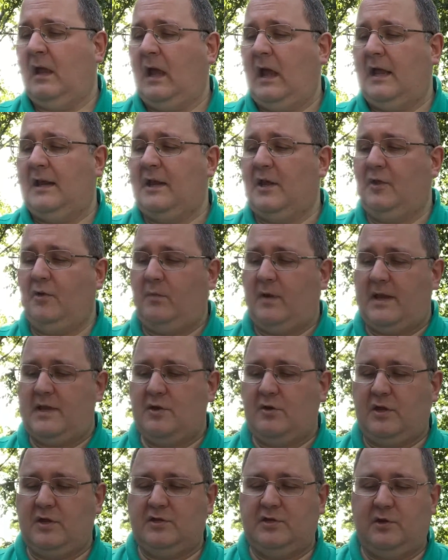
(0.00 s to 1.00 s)
Another way
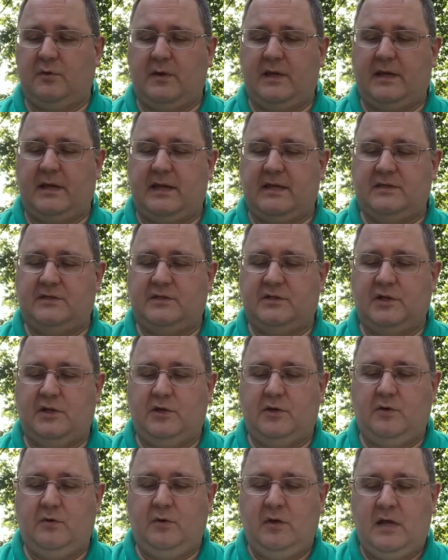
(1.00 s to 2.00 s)
you could do it is
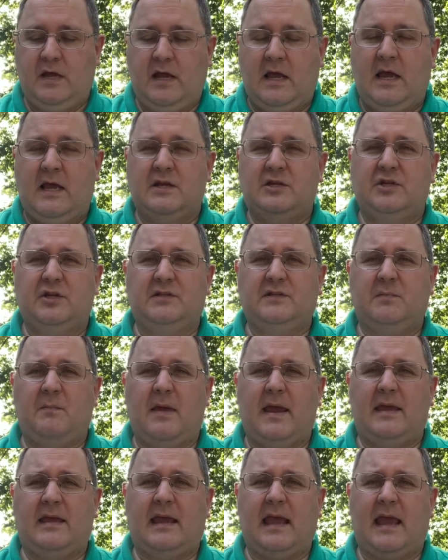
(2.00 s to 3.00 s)
to just
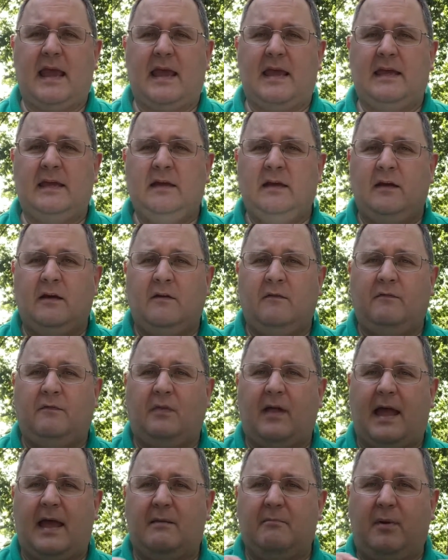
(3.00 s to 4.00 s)
make a
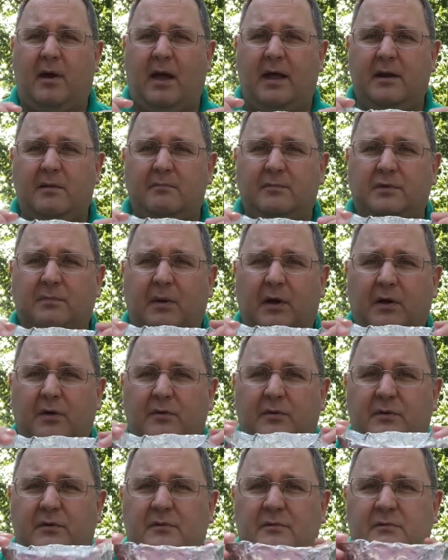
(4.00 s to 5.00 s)
flat-bottomed
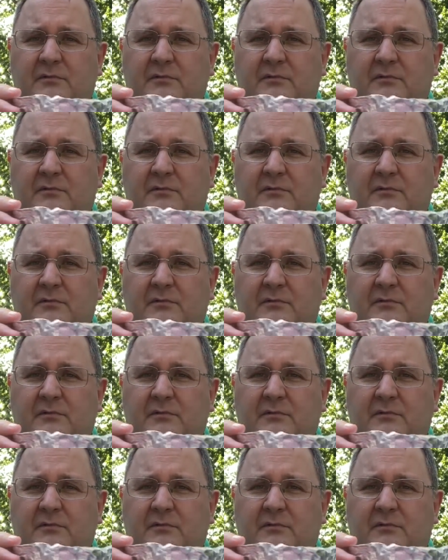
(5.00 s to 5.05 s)
boat.